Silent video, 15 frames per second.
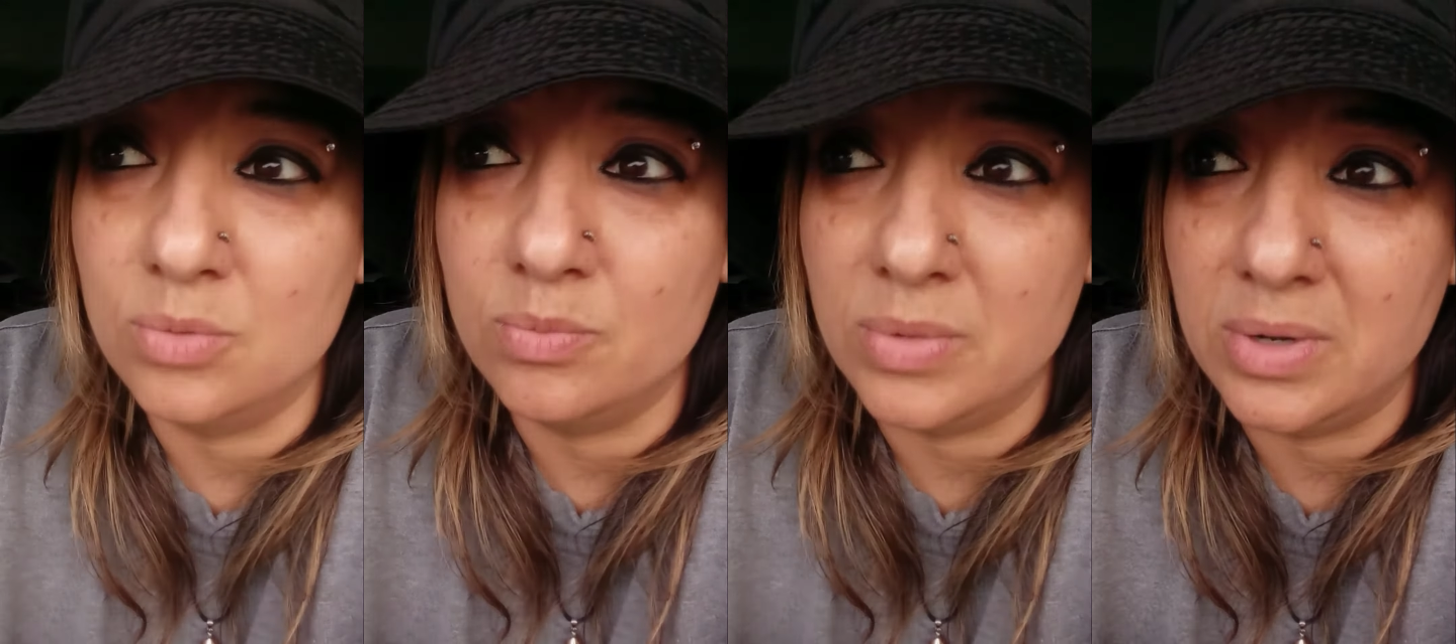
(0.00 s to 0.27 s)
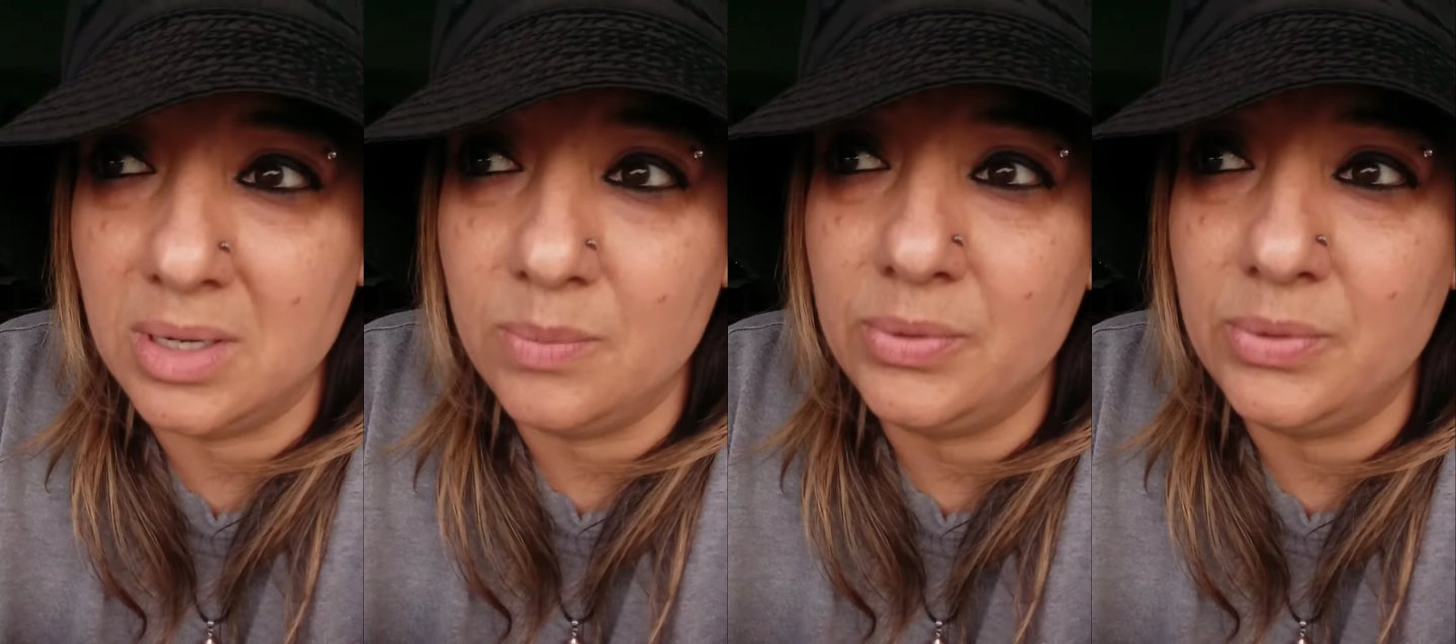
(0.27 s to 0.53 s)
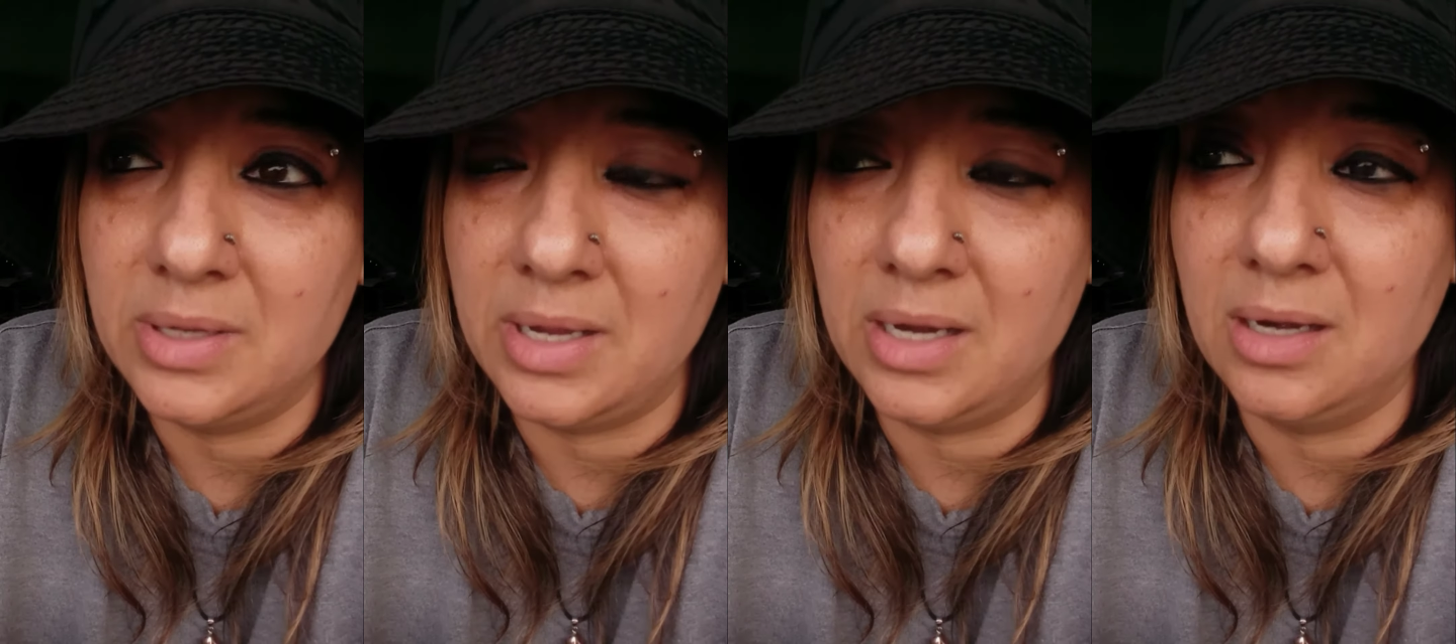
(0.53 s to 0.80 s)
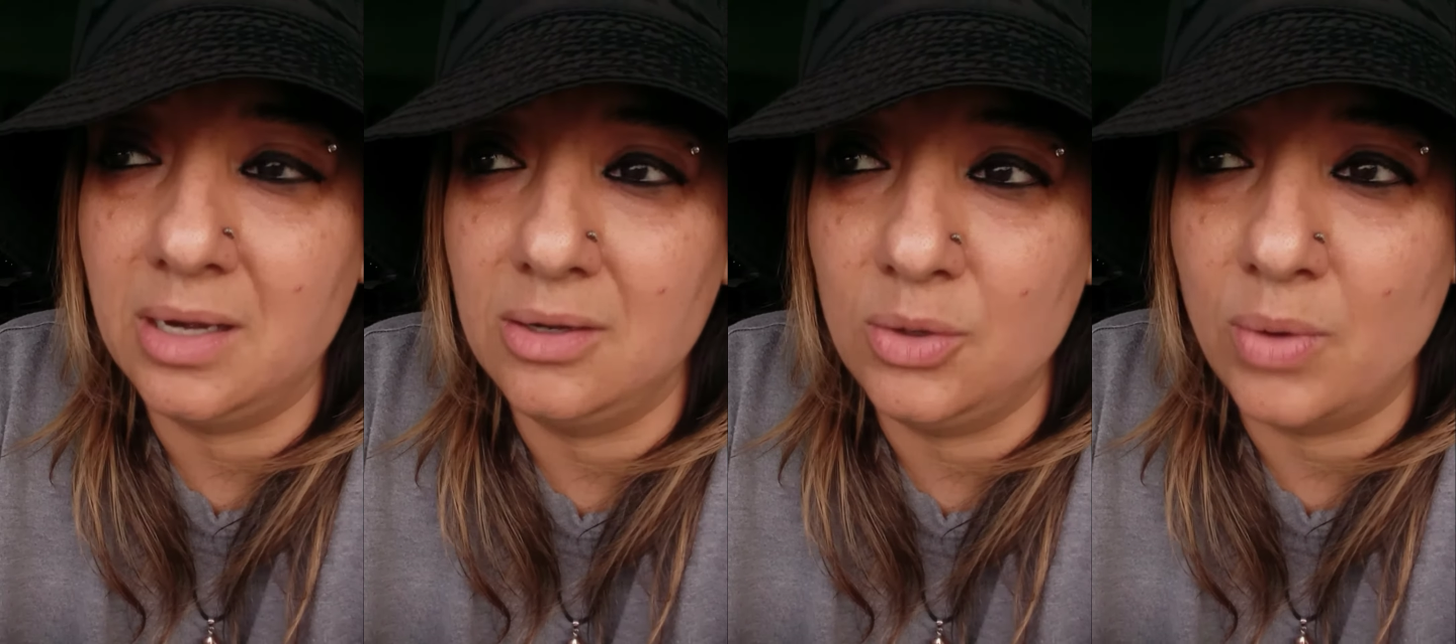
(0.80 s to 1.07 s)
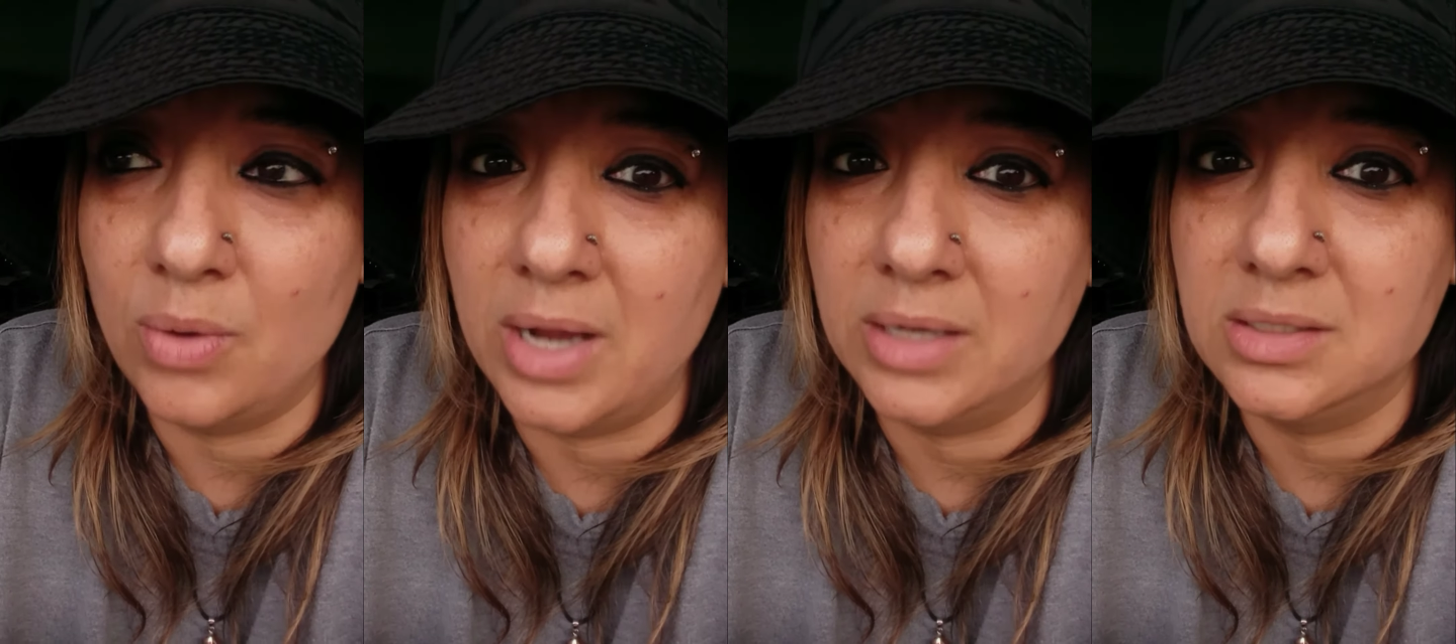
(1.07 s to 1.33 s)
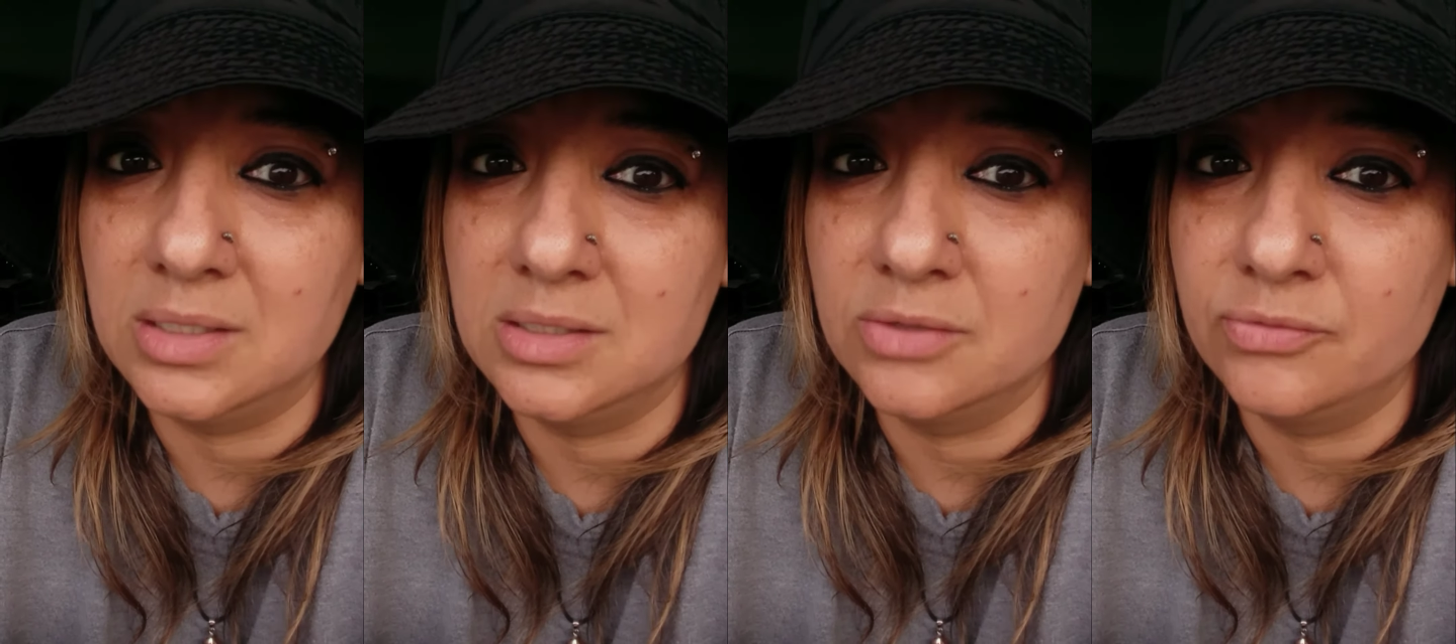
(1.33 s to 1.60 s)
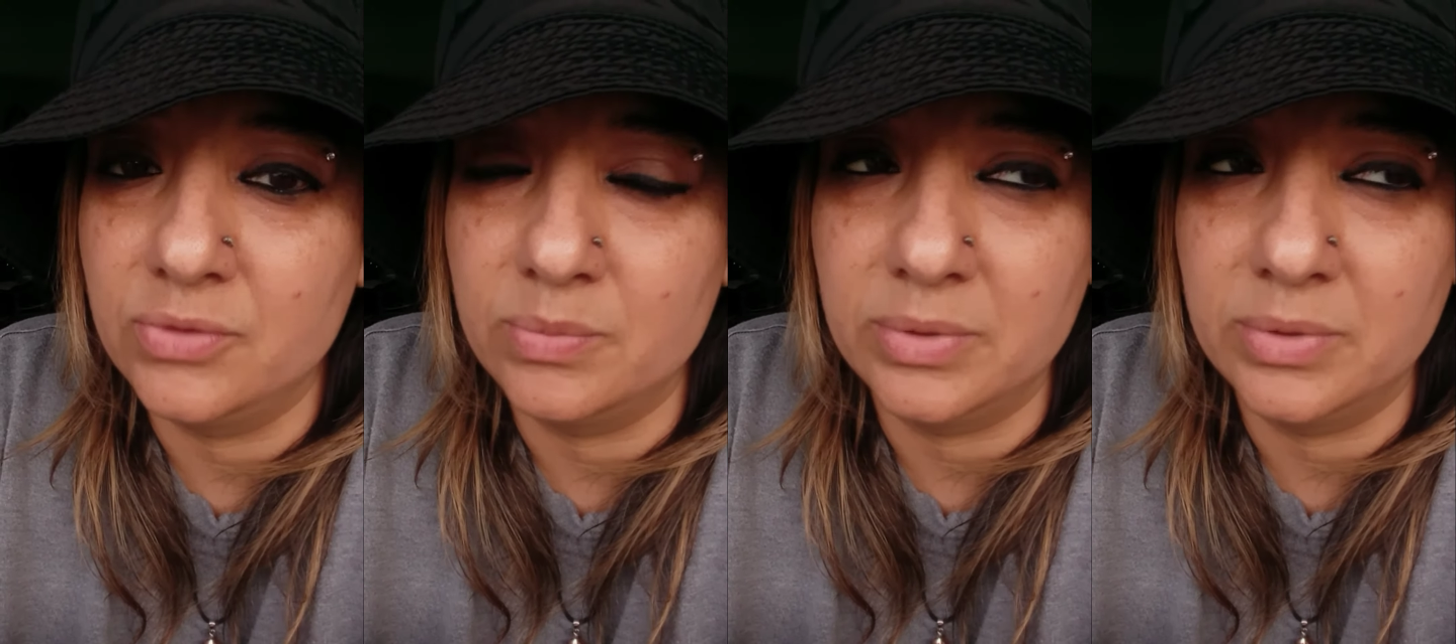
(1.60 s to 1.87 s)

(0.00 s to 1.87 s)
manipulated and you were acting different,